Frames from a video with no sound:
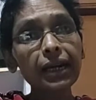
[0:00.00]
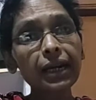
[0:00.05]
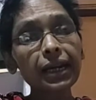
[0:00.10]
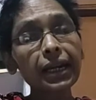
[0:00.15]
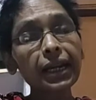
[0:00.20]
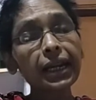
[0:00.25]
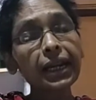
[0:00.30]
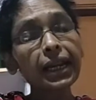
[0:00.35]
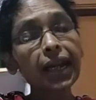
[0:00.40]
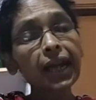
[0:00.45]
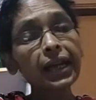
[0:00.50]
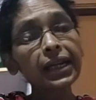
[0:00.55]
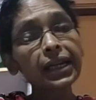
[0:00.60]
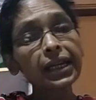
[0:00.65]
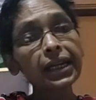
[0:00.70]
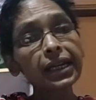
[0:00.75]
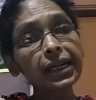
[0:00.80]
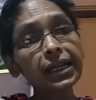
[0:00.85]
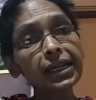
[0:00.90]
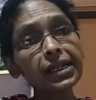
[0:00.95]

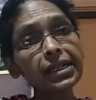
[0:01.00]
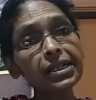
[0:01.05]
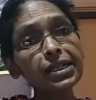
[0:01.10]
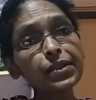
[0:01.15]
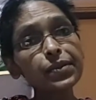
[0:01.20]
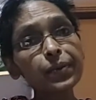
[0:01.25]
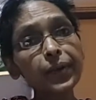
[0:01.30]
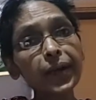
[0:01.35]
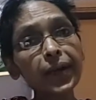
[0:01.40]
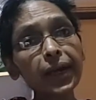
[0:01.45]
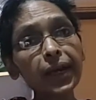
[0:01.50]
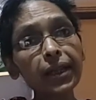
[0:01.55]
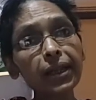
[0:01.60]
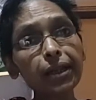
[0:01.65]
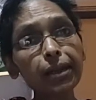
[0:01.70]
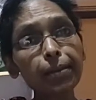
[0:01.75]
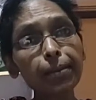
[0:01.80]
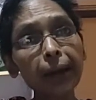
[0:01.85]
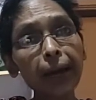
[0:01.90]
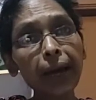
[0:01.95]
DIE is where
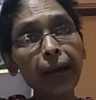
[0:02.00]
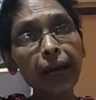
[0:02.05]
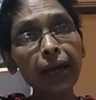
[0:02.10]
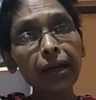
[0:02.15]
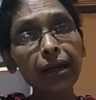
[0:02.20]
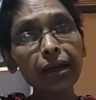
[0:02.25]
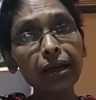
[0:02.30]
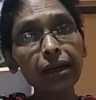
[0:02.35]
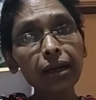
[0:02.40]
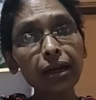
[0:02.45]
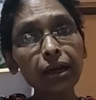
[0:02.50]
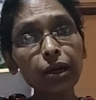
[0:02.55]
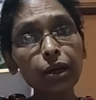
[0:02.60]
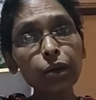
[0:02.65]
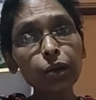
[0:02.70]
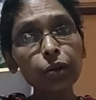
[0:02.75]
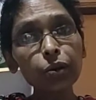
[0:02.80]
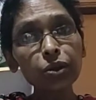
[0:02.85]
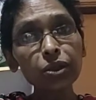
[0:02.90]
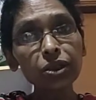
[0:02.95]
the man
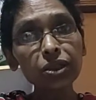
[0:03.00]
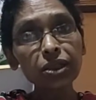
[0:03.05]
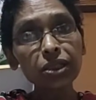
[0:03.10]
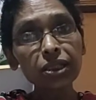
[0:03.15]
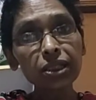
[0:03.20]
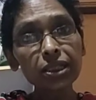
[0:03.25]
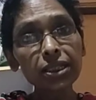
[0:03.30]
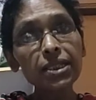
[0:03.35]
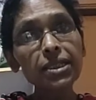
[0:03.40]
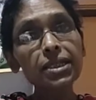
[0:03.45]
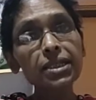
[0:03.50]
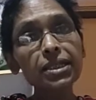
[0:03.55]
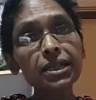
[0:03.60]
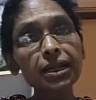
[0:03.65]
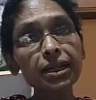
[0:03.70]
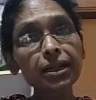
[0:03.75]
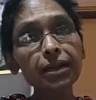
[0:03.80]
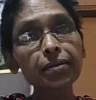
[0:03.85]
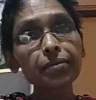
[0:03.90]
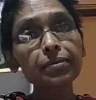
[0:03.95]
loses
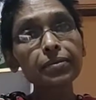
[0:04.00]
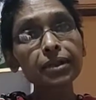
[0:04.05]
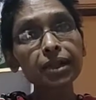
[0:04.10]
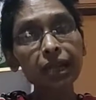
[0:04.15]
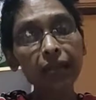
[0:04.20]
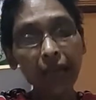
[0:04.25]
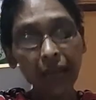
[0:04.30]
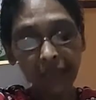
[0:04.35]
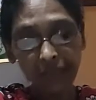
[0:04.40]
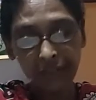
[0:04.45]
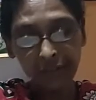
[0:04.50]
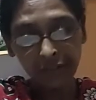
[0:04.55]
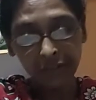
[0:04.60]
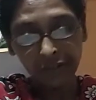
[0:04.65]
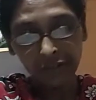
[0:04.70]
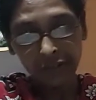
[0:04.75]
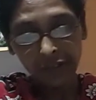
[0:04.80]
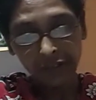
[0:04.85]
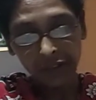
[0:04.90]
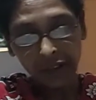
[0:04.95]
the
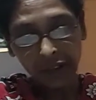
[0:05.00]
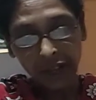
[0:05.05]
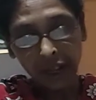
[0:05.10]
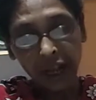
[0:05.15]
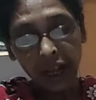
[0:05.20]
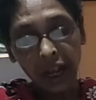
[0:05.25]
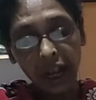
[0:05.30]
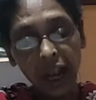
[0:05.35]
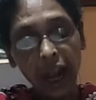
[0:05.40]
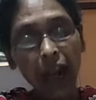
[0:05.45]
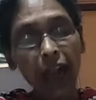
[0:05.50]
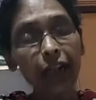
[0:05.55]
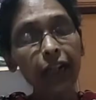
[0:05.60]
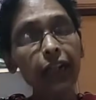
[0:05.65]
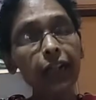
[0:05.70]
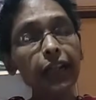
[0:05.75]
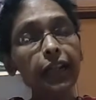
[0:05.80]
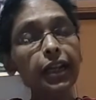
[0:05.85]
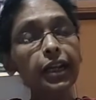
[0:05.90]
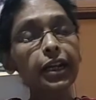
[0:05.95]
life.
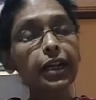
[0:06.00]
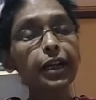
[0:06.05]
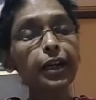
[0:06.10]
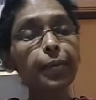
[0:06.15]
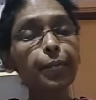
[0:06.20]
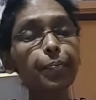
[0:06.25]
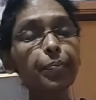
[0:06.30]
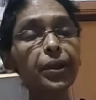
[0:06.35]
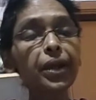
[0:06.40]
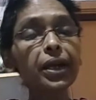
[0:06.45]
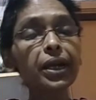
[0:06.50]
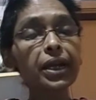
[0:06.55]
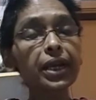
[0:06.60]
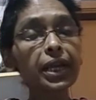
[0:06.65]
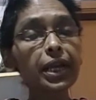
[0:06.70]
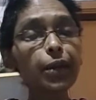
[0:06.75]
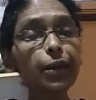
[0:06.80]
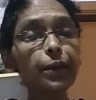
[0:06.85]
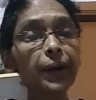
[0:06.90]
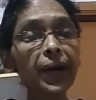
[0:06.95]
And here
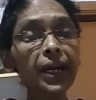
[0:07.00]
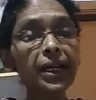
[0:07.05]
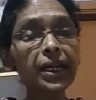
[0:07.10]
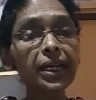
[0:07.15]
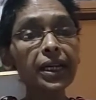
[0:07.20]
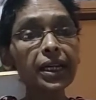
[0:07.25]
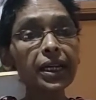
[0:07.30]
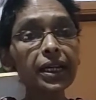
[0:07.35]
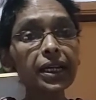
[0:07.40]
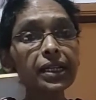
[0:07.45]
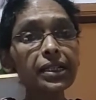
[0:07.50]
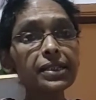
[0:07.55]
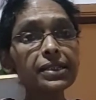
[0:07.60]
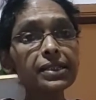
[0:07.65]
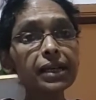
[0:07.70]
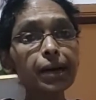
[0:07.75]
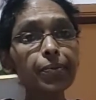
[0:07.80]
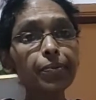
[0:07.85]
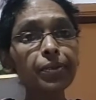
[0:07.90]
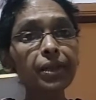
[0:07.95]
DYE is
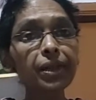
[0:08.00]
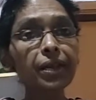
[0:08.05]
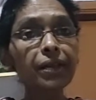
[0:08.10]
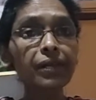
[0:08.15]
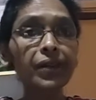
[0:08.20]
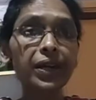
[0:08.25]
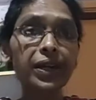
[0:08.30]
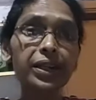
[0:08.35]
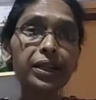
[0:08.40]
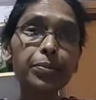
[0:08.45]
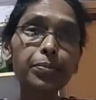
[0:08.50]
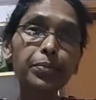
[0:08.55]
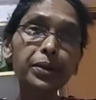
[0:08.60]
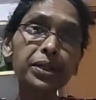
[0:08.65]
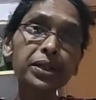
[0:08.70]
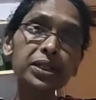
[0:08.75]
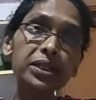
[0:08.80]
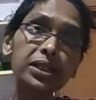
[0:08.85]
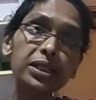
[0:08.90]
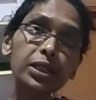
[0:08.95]
something where the
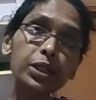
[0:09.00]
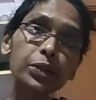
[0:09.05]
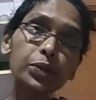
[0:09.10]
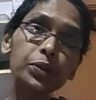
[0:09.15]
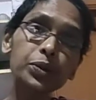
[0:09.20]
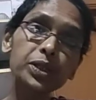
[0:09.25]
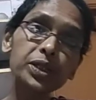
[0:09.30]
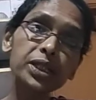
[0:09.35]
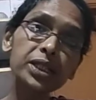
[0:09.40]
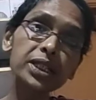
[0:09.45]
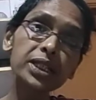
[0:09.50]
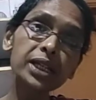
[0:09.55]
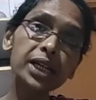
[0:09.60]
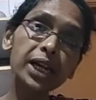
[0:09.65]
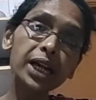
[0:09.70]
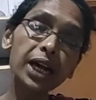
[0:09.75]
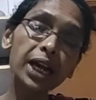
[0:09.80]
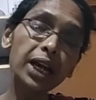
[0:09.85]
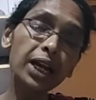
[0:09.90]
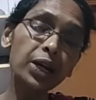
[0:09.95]
person uses the
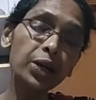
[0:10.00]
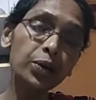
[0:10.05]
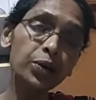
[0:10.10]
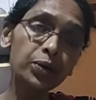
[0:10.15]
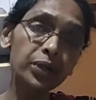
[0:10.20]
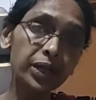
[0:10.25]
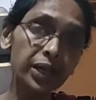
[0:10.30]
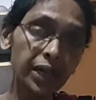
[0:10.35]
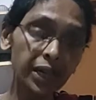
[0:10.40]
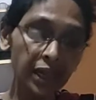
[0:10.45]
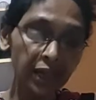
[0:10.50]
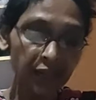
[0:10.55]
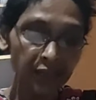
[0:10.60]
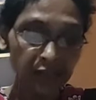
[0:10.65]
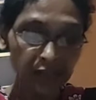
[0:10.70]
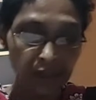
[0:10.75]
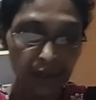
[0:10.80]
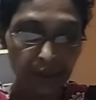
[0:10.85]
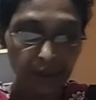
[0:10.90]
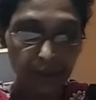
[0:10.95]
color to the hair.